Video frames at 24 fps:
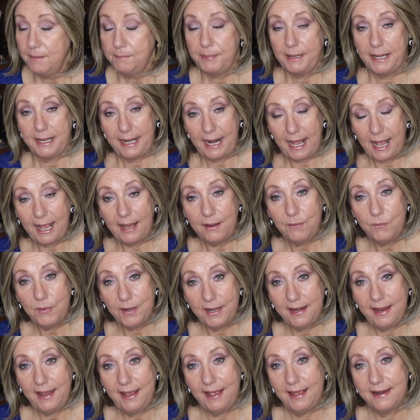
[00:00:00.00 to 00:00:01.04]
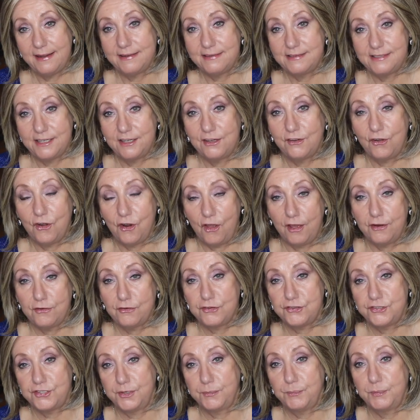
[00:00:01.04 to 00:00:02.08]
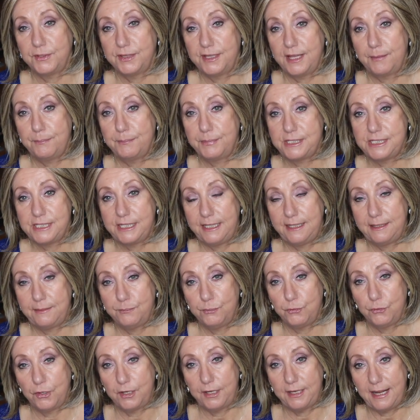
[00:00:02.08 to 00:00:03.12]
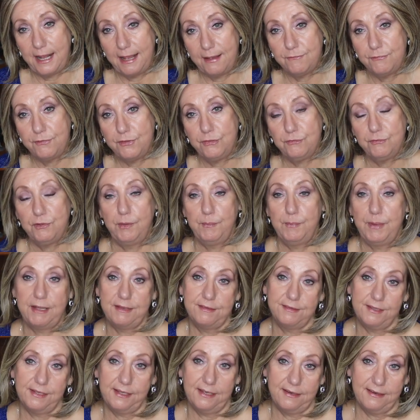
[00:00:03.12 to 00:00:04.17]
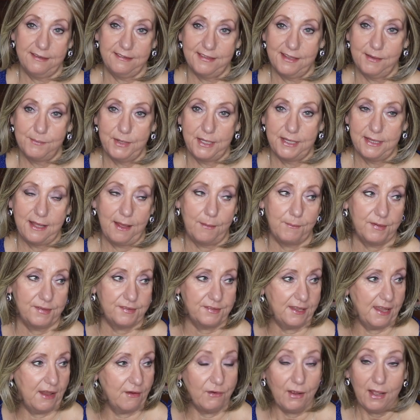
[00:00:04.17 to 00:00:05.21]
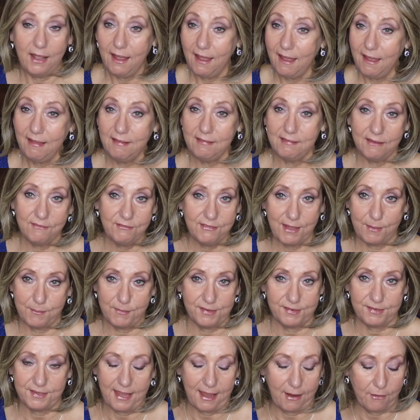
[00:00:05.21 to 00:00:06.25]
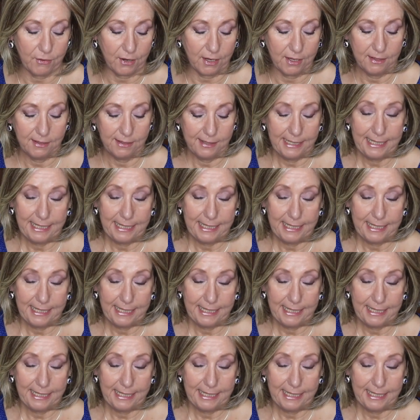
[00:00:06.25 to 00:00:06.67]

But I went ahead and did an auto ship with that Petite and Pretty. Every three months, they're going to send me that mascara. I love that mascara.